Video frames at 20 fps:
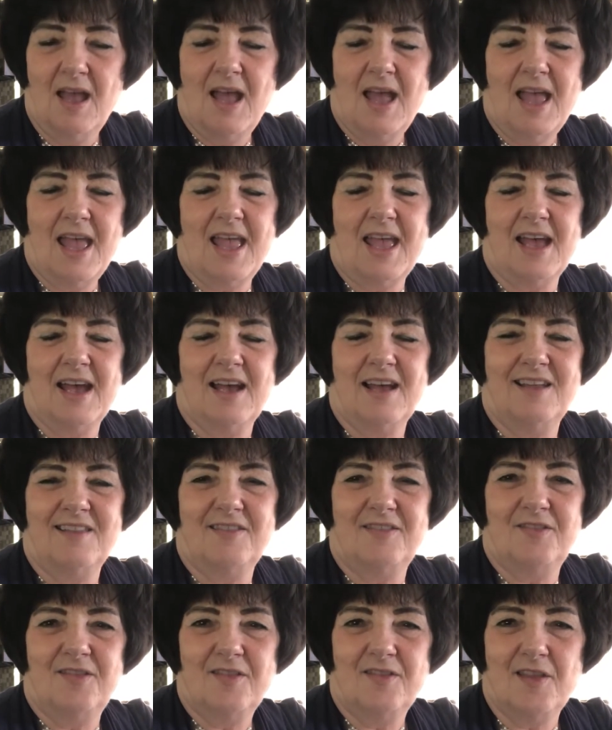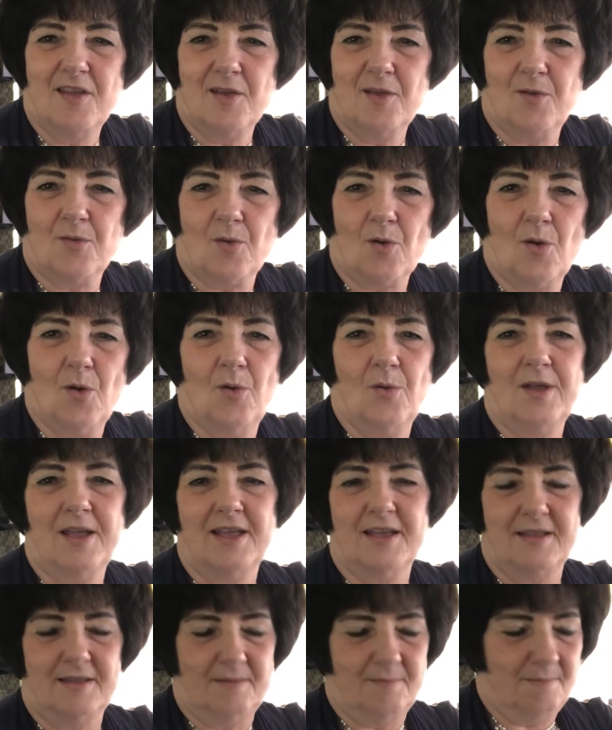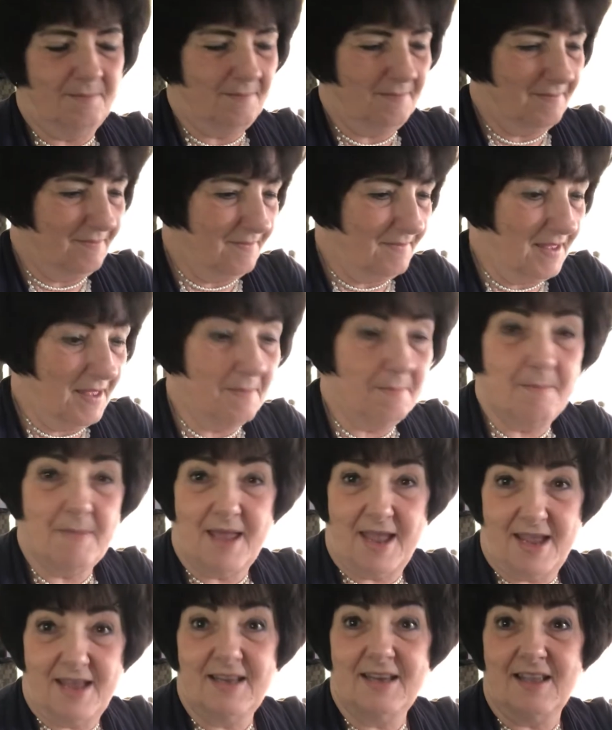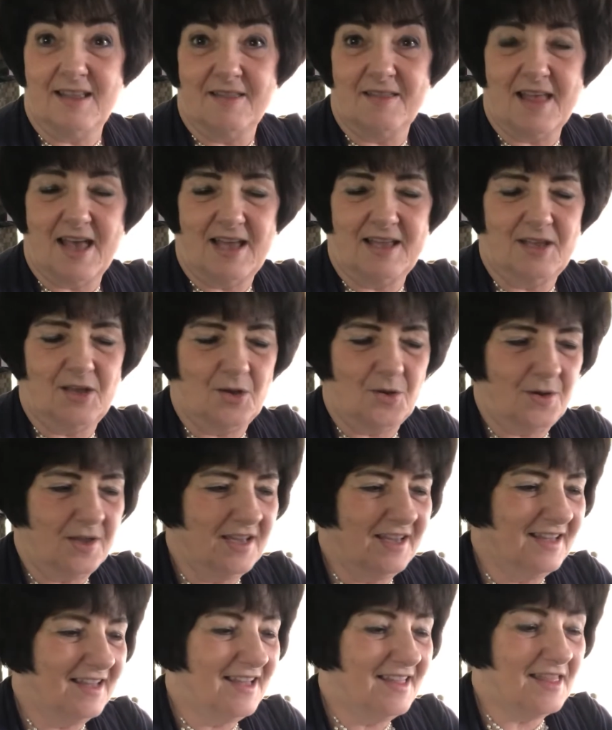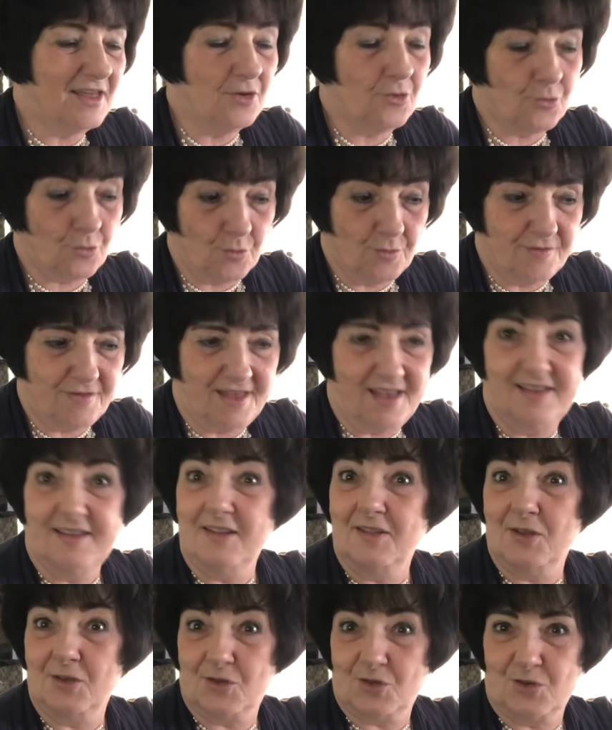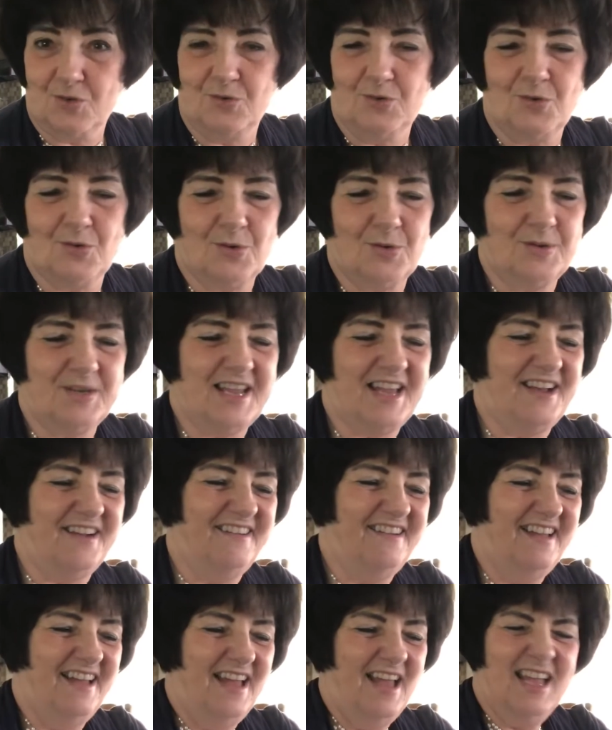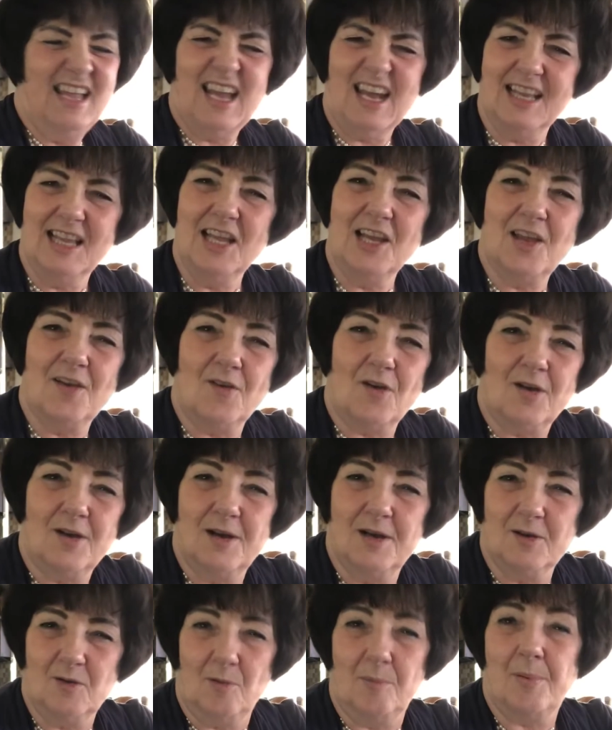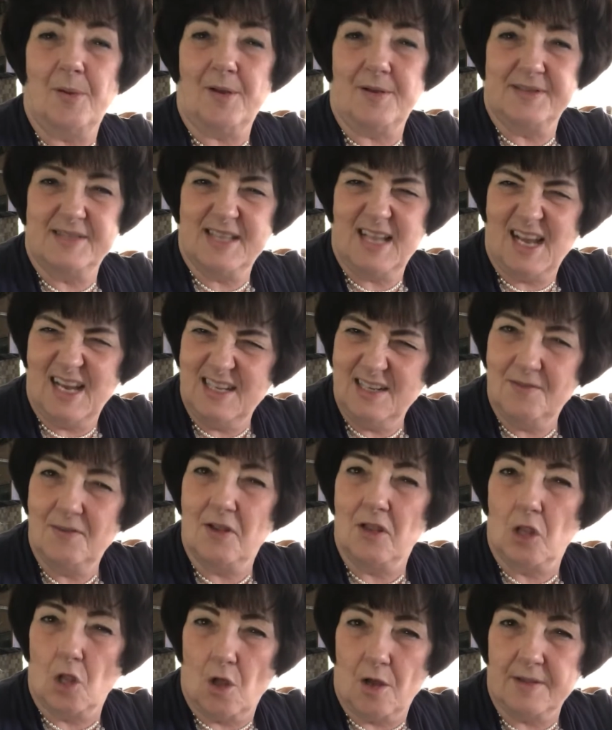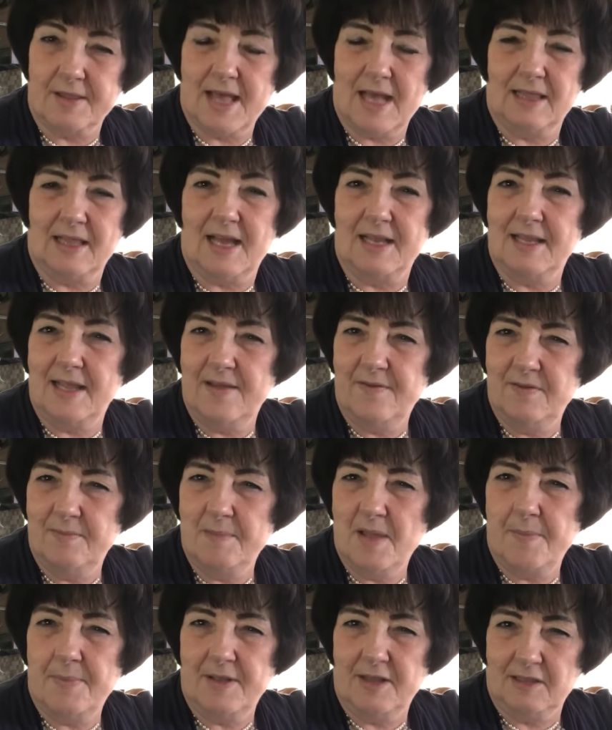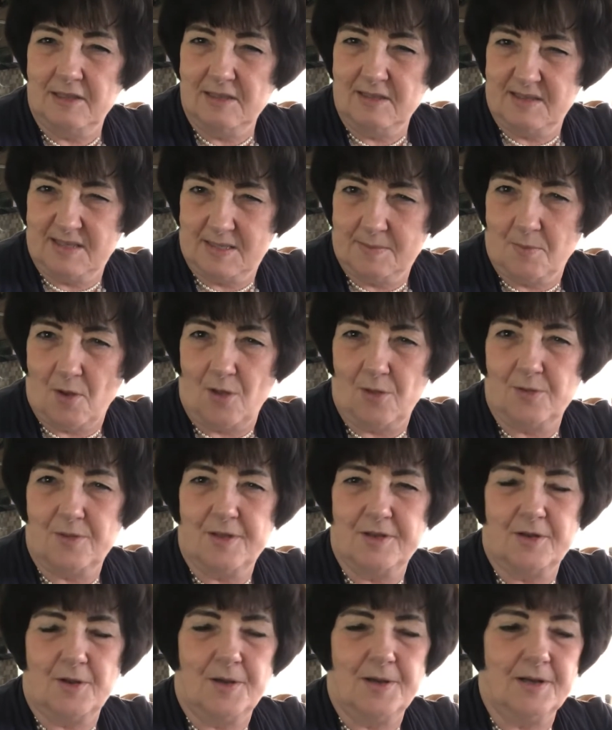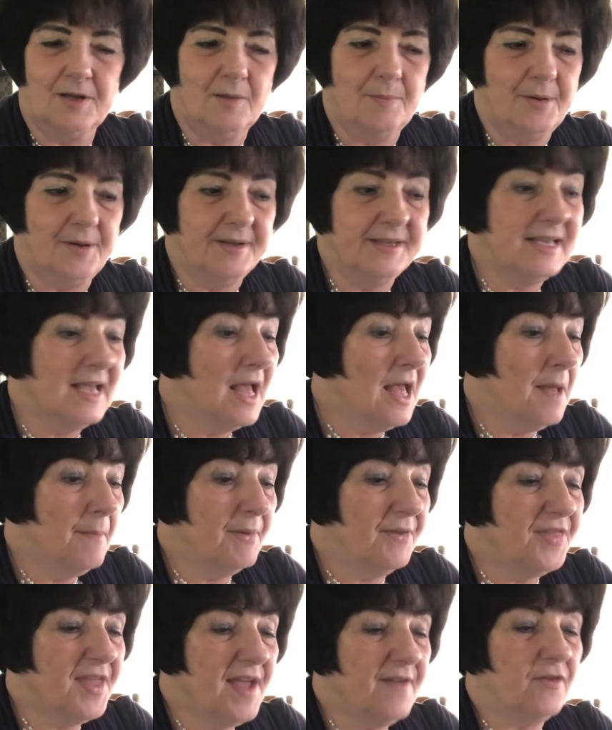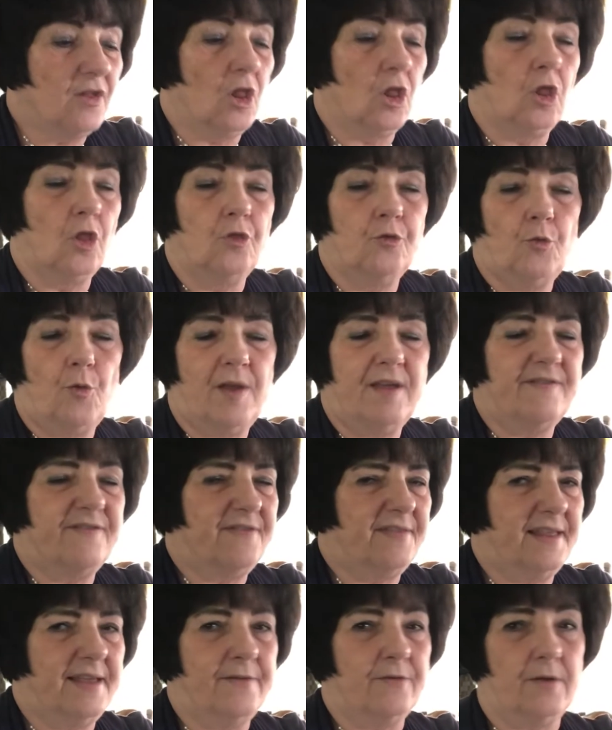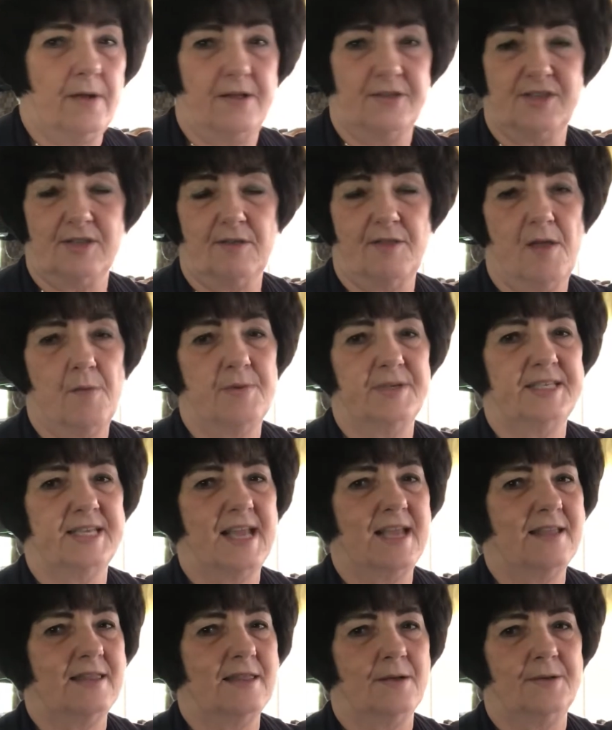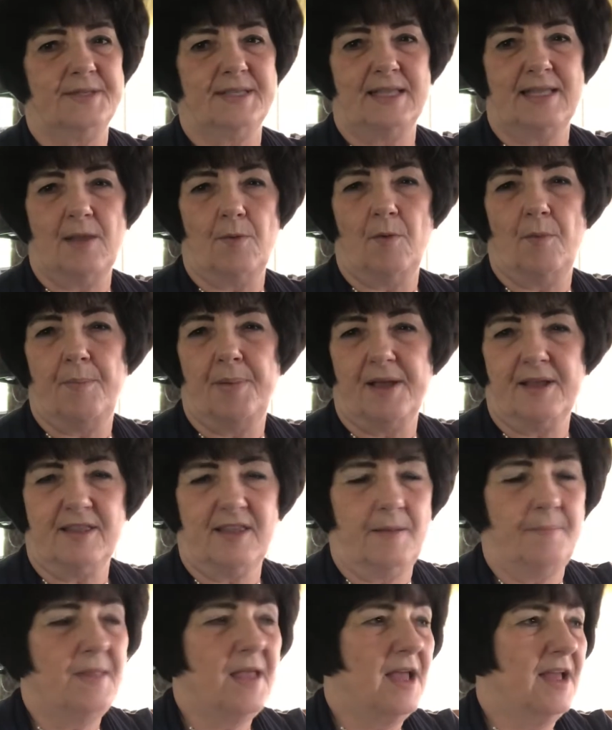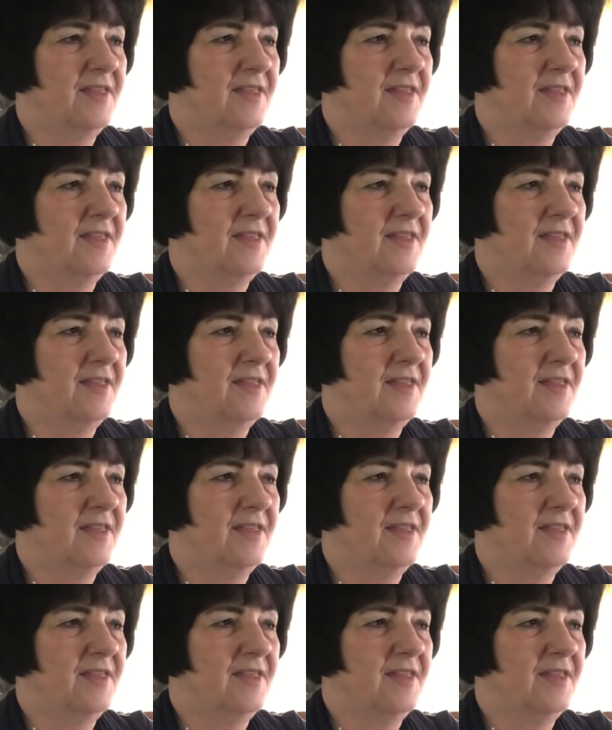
And they grow in Maine, in that area. They grew then, and they're still growing now. Kind of like our huckleberries, kind of along that line, even maybe a little smaller than our huckleberry, but they have a great flavor. And so they would take those, and they would pick them.